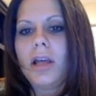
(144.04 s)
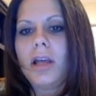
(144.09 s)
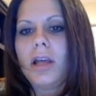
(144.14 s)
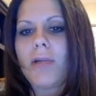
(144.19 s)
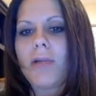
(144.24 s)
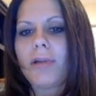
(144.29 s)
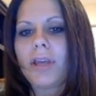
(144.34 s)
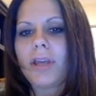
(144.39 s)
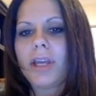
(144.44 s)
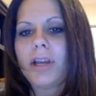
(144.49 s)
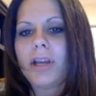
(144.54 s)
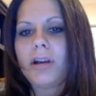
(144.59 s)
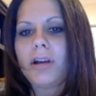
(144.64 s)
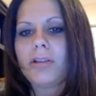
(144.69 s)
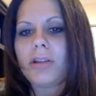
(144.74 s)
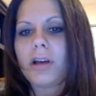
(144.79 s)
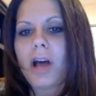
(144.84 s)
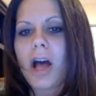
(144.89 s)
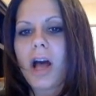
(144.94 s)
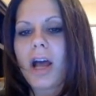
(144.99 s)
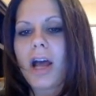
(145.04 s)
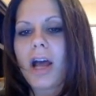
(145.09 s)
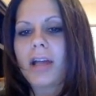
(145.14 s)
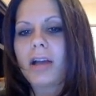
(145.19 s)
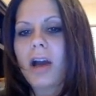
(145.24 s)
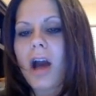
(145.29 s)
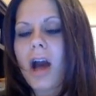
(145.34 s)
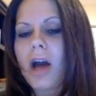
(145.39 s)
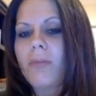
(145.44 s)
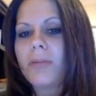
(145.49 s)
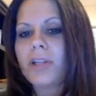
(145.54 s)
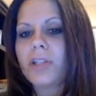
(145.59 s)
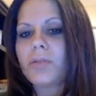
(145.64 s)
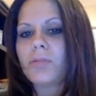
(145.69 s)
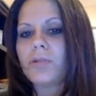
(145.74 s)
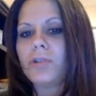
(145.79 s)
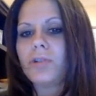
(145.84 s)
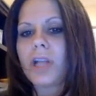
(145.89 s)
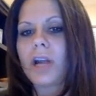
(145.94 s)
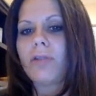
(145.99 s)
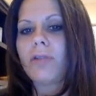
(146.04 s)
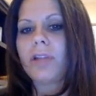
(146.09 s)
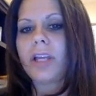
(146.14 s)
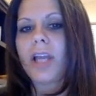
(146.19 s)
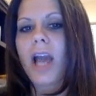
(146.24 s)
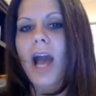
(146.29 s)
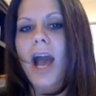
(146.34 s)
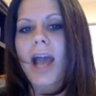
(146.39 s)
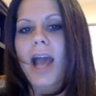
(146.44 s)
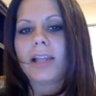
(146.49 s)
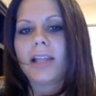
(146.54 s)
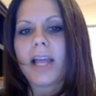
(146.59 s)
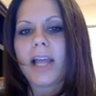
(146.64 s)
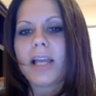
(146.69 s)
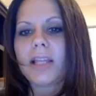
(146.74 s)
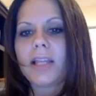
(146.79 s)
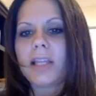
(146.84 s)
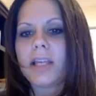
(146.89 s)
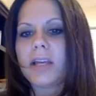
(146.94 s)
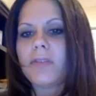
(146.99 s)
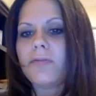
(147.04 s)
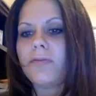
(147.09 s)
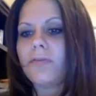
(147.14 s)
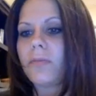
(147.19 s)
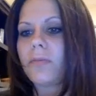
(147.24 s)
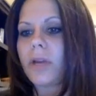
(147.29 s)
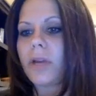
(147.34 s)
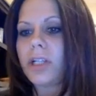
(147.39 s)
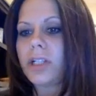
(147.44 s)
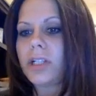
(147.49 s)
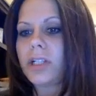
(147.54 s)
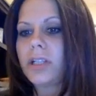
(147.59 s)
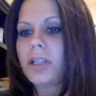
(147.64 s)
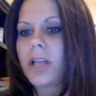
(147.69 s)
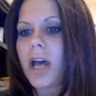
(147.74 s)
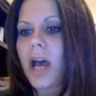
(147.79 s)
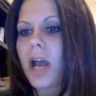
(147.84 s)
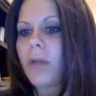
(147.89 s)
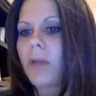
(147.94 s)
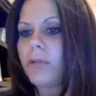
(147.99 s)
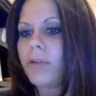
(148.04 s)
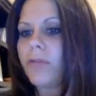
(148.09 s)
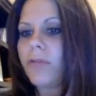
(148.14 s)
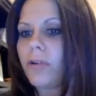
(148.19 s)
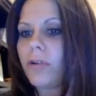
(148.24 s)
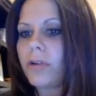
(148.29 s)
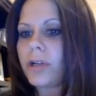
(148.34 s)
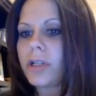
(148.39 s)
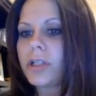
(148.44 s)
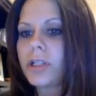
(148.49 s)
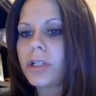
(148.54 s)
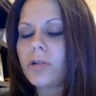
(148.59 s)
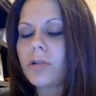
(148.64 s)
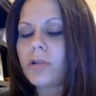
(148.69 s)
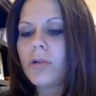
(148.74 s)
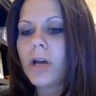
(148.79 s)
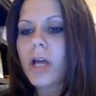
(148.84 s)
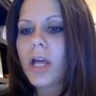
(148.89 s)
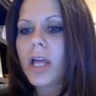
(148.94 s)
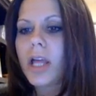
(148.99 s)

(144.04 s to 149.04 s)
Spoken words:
Now here, the comments will generally highlight the information that I'm referring to,